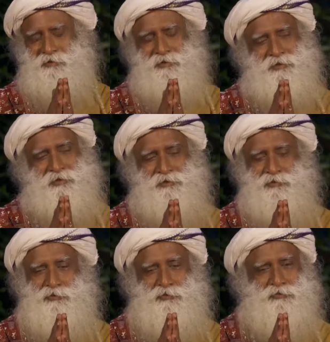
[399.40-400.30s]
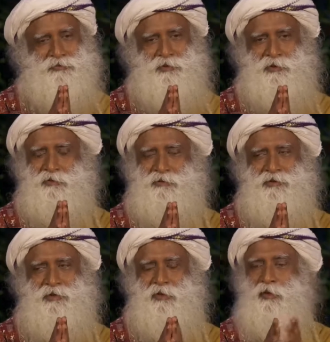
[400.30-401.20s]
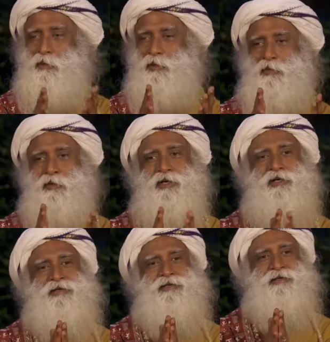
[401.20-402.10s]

This is, all over the world,